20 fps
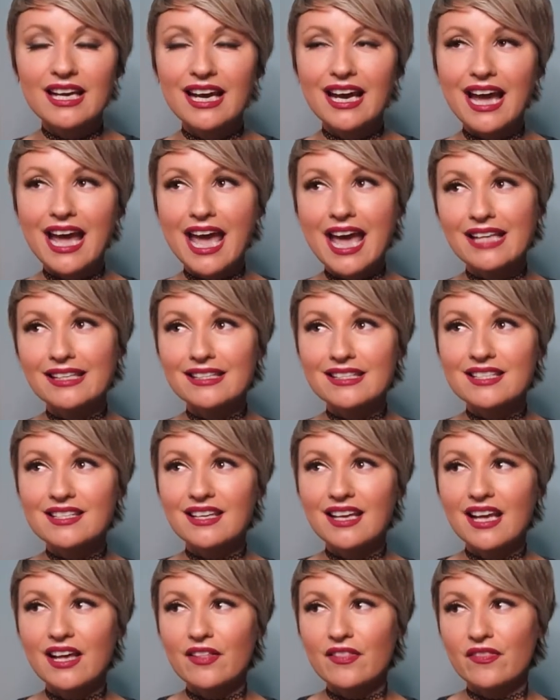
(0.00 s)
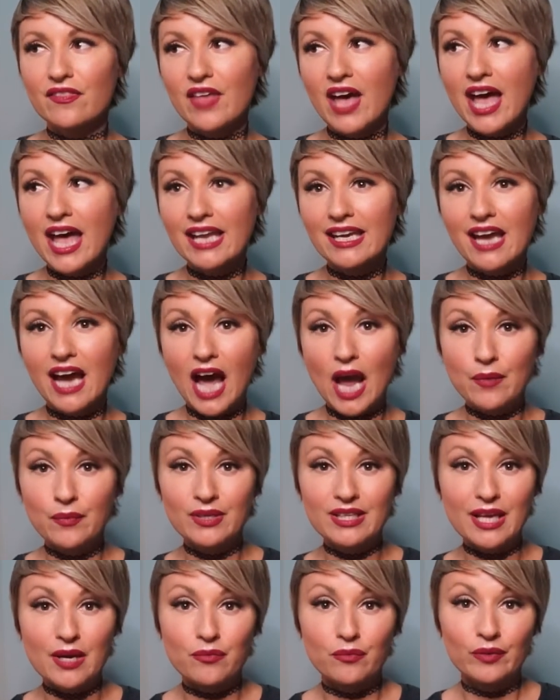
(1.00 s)
And then I would
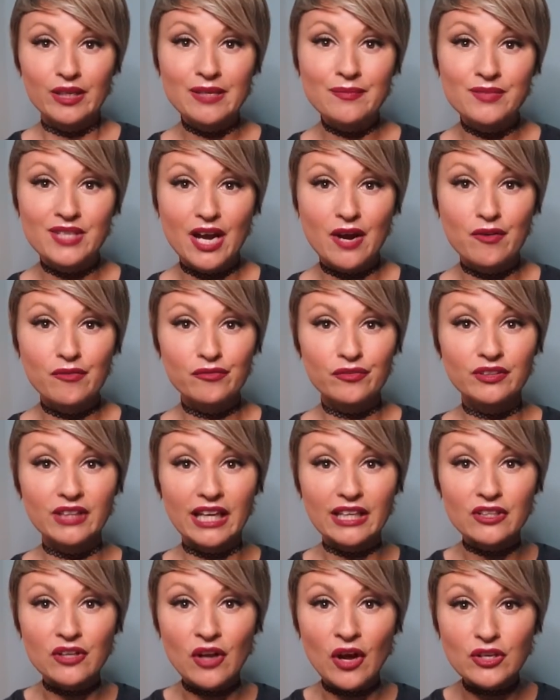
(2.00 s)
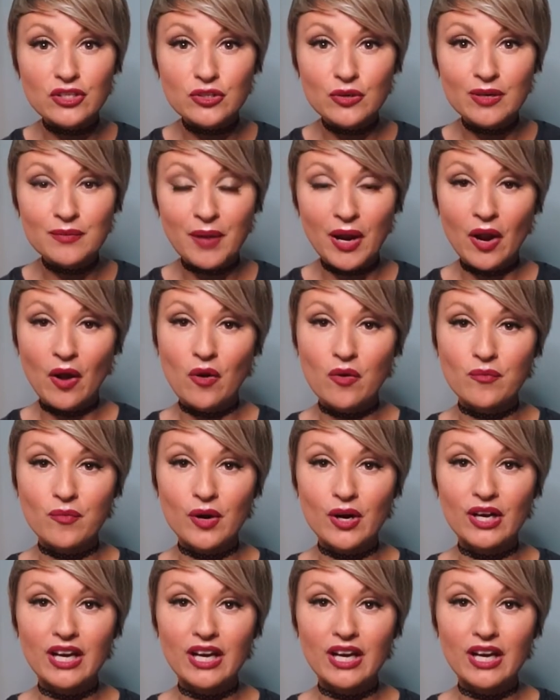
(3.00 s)
get reamed out for like not doing my homework.